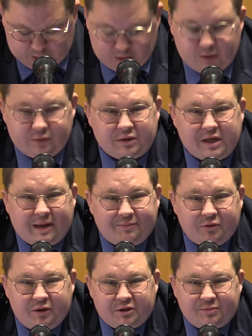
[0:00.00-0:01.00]
The top
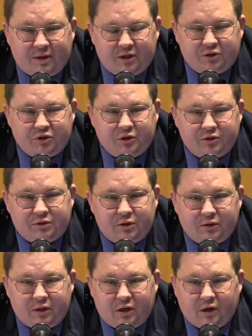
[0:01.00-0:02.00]
3 expenditures
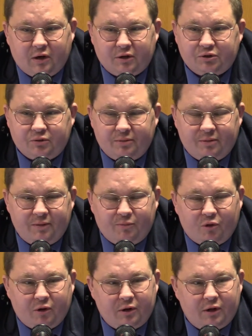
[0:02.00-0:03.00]
that are extremely
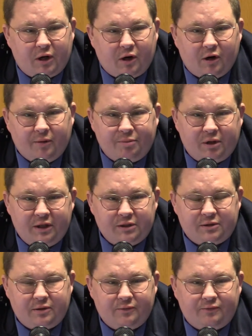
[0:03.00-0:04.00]
important are
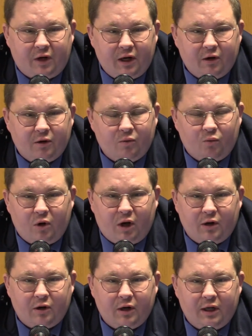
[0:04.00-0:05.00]
police, fire,
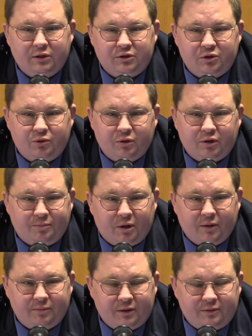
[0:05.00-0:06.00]
water, and sewer
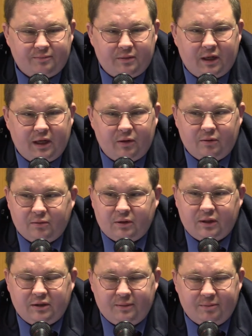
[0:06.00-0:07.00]
department, and
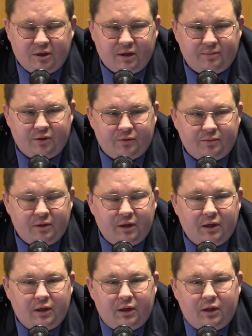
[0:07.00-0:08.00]
DPW.
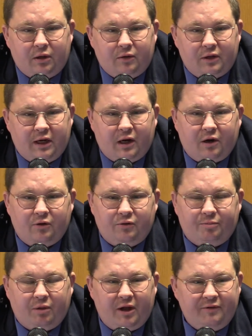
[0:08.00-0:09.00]
They are the
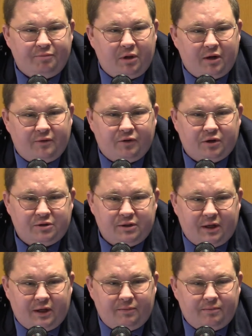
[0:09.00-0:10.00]
lifeblood of our
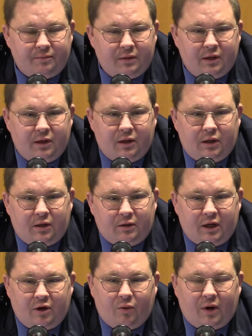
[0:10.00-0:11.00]
city. They
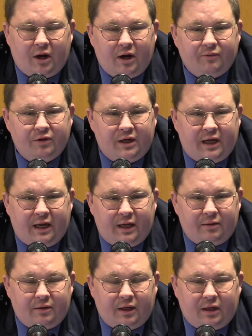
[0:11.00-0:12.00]
go out every day
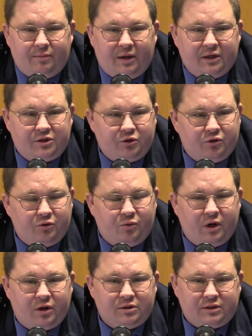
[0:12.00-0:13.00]
and make sure that we
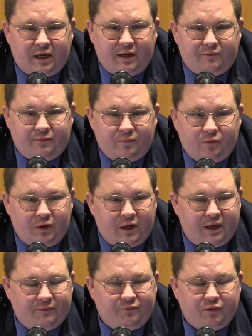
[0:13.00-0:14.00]
are safe. We
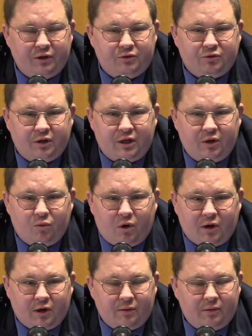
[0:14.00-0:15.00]
get free drinking water,